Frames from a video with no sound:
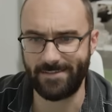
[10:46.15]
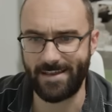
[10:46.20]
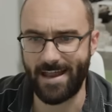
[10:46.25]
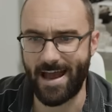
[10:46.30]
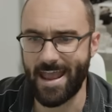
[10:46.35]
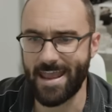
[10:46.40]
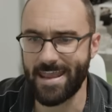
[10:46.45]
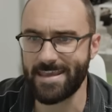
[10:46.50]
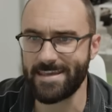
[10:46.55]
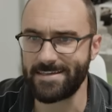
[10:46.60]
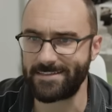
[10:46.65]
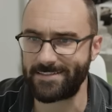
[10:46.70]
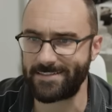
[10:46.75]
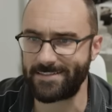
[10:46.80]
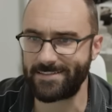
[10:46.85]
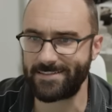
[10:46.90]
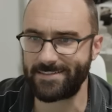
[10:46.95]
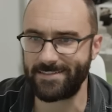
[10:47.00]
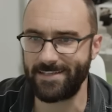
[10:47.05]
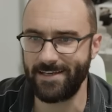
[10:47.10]

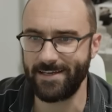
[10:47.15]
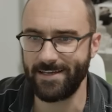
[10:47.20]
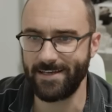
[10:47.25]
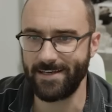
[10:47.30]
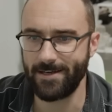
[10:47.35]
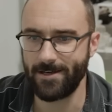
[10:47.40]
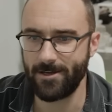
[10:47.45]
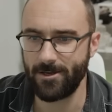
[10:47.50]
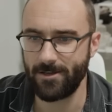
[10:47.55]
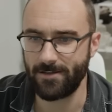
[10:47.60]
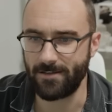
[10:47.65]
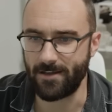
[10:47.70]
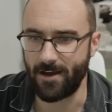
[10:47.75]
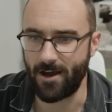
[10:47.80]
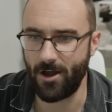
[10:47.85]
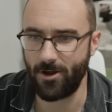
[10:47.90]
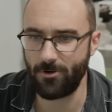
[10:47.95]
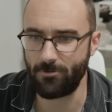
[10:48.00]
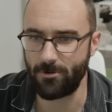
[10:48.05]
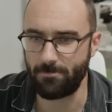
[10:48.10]
Nice,
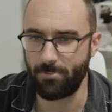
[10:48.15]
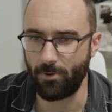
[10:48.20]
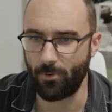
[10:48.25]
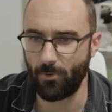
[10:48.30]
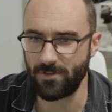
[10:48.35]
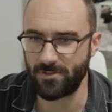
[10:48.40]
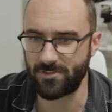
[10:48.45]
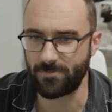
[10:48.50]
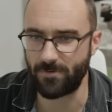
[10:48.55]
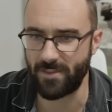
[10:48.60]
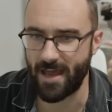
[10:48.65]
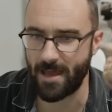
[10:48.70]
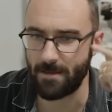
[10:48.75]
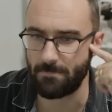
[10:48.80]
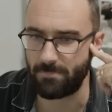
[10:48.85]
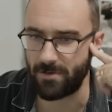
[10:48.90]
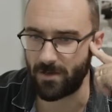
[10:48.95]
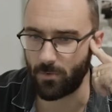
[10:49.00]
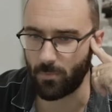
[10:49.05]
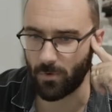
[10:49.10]
one hundred points for that
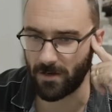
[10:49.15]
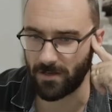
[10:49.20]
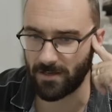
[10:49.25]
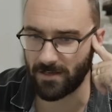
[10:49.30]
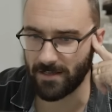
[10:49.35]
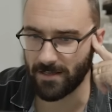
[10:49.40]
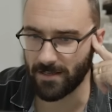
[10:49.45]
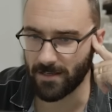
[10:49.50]
big one.